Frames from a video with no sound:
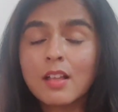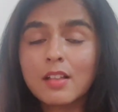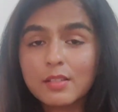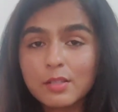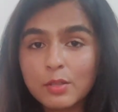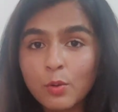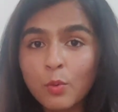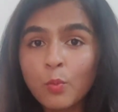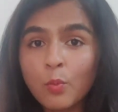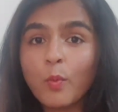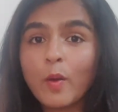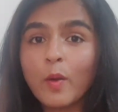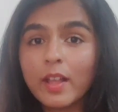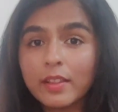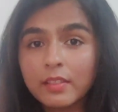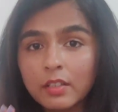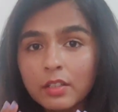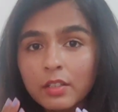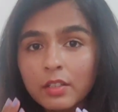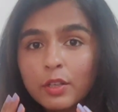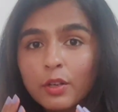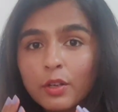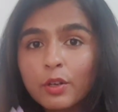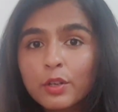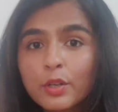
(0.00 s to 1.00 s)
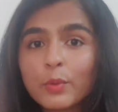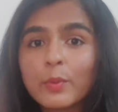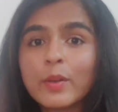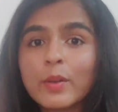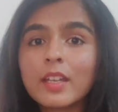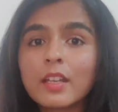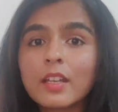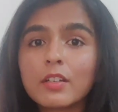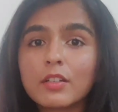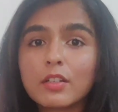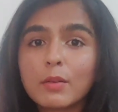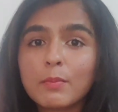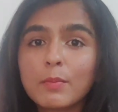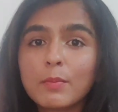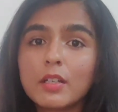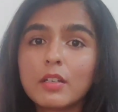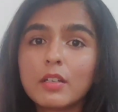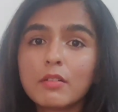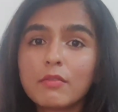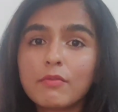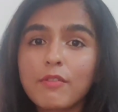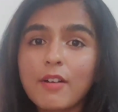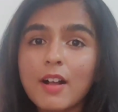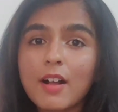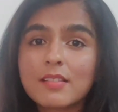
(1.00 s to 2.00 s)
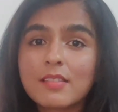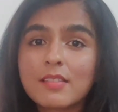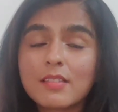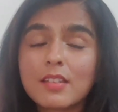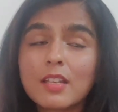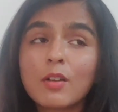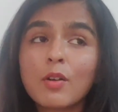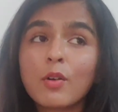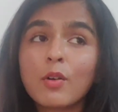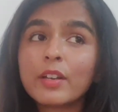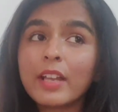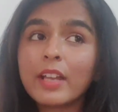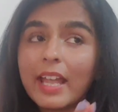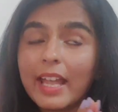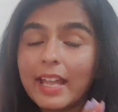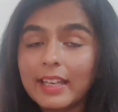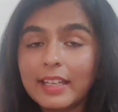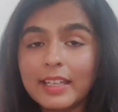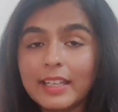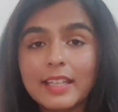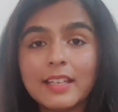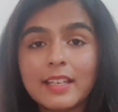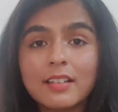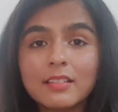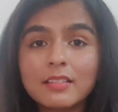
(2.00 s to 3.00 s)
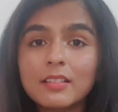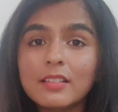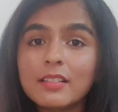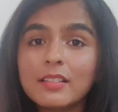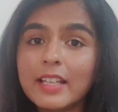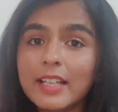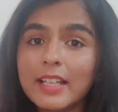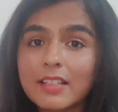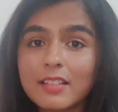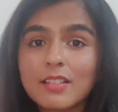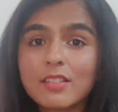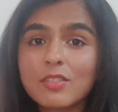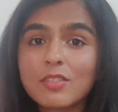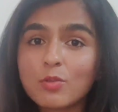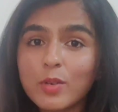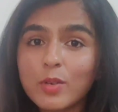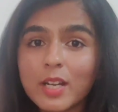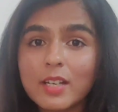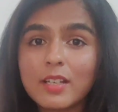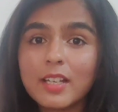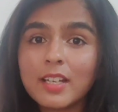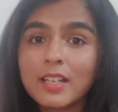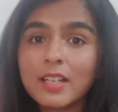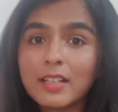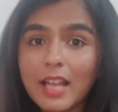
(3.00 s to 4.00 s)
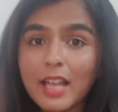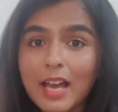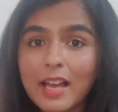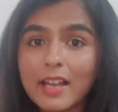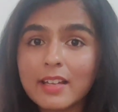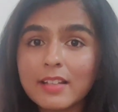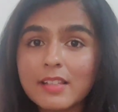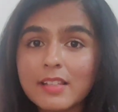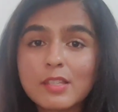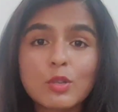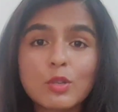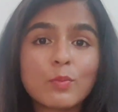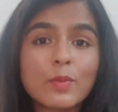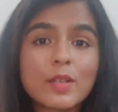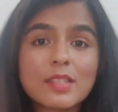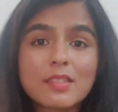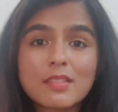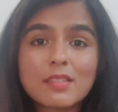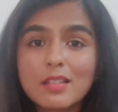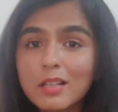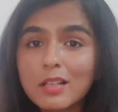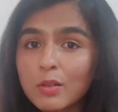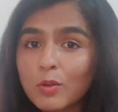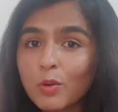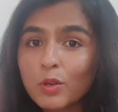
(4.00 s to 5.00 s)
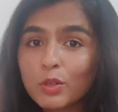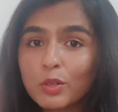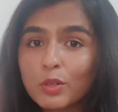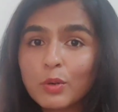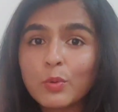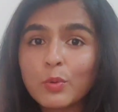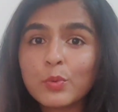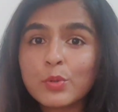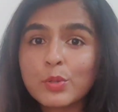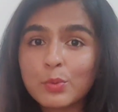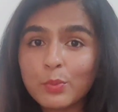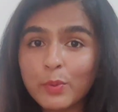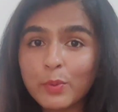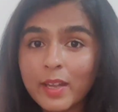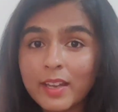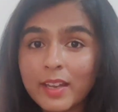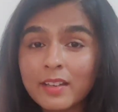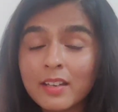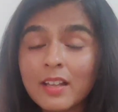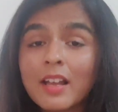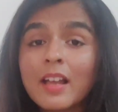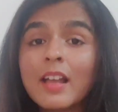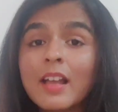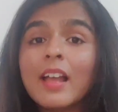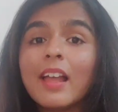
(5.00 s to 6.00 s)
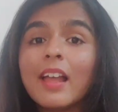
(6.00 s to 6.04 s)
So whether you're doing intermittent fasting or any other latest trending diets, you may still not lose weight